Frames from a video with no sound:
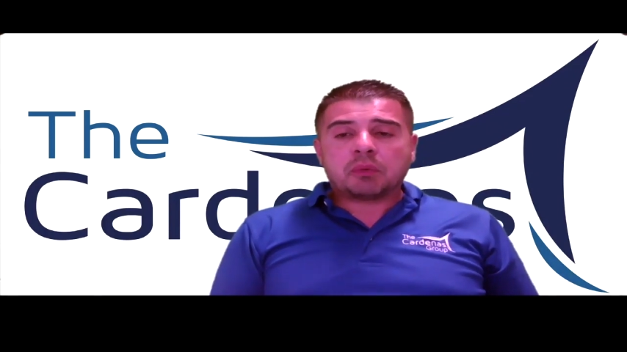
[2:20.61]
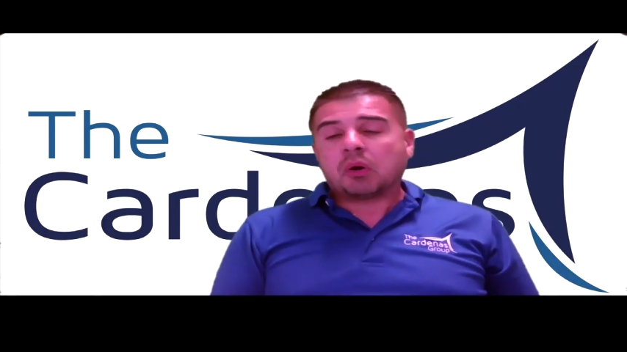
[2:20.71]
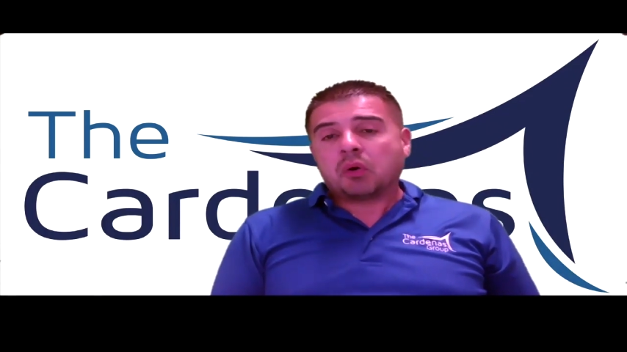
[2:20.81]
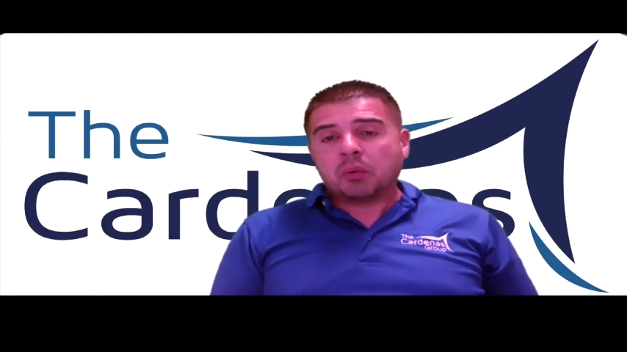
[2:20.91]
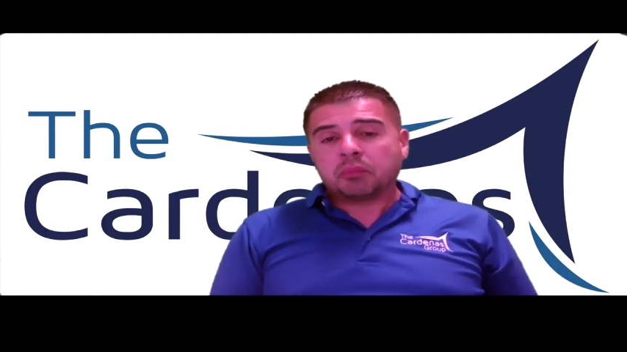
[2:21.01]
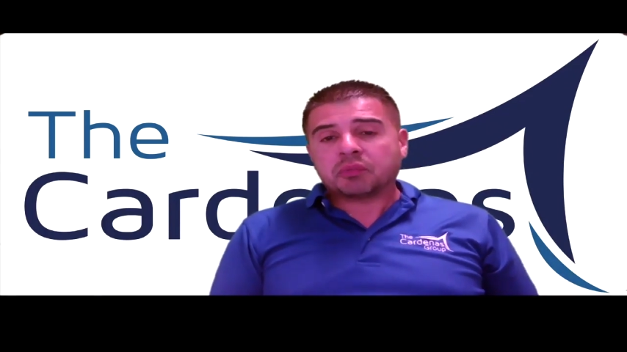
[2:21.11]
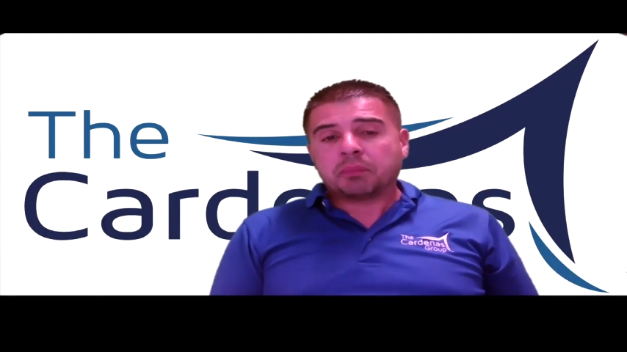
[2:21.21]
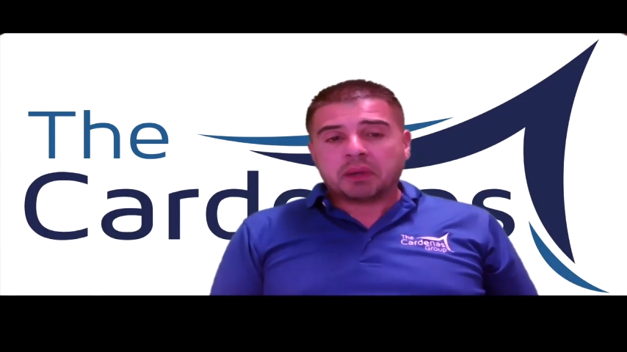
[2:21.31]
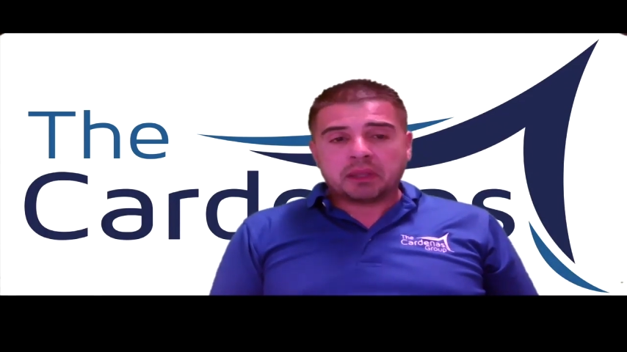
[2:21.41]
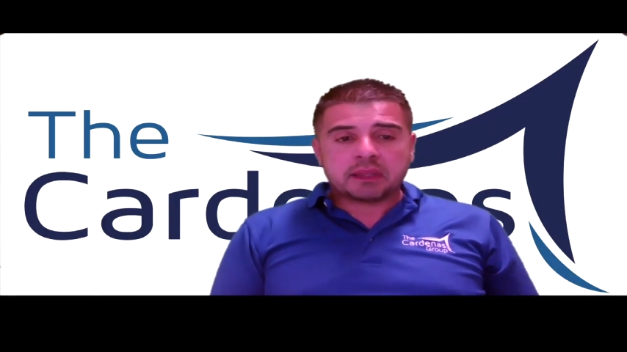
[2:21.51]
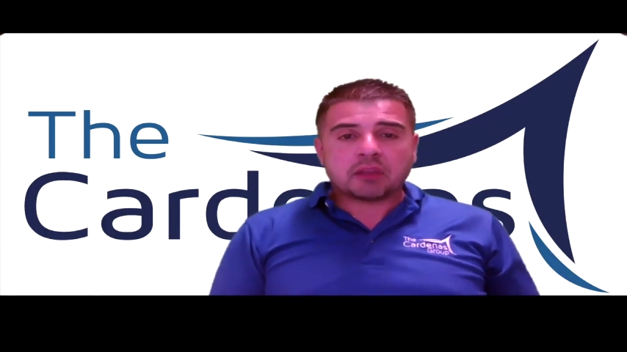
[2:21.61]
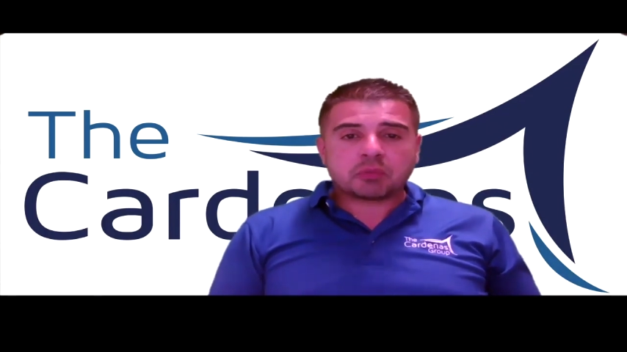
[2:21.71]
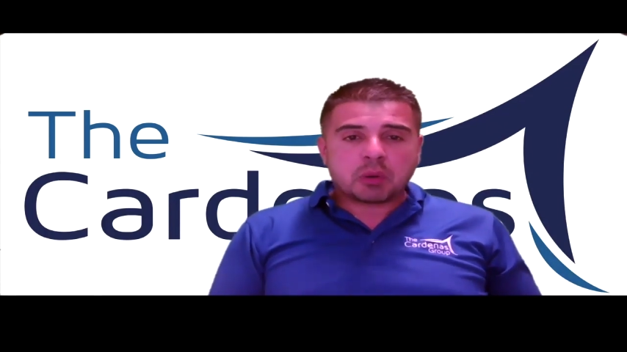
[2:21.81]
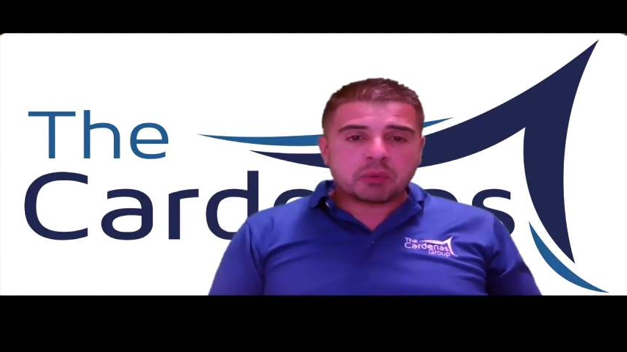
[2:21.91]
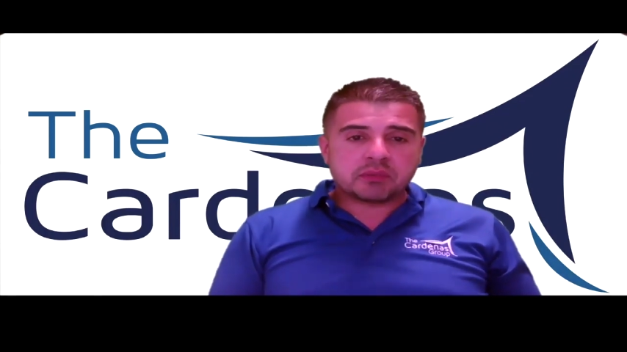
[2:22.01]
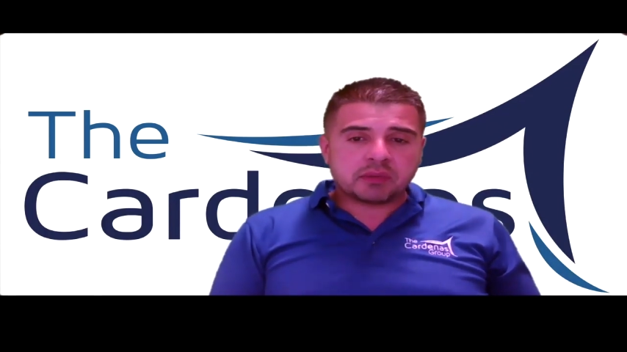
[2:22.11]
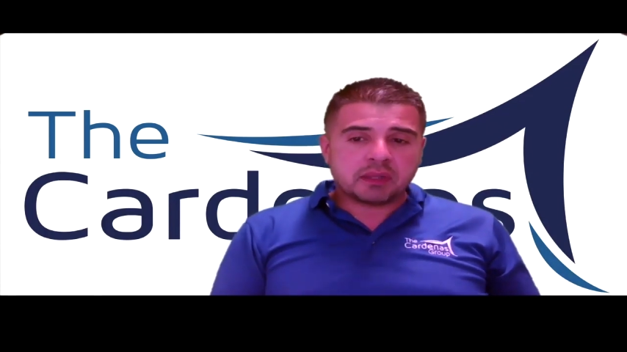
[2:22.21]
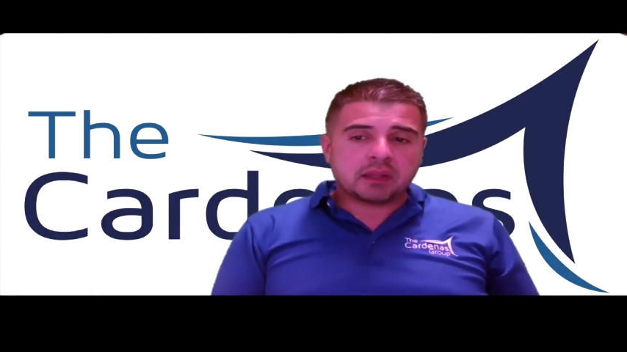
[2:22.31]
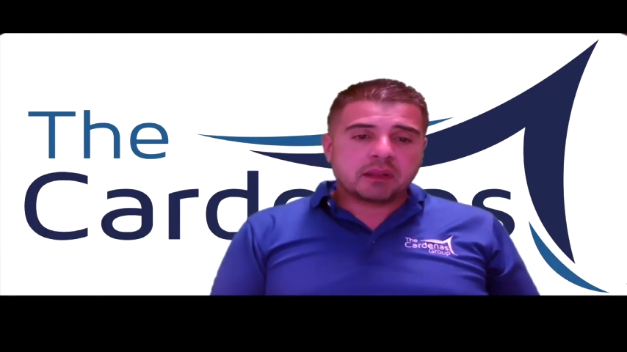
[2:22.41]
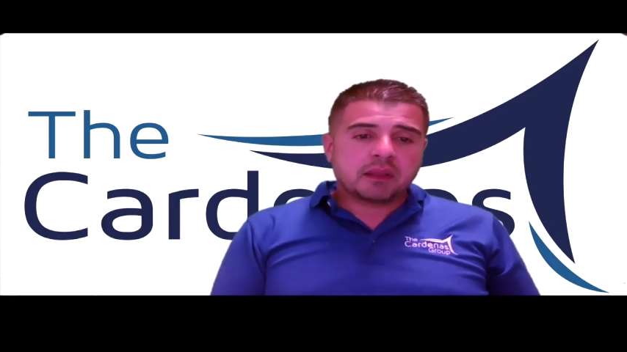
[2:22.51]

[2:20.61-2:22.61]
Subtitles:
homes, but that's what we're seeing.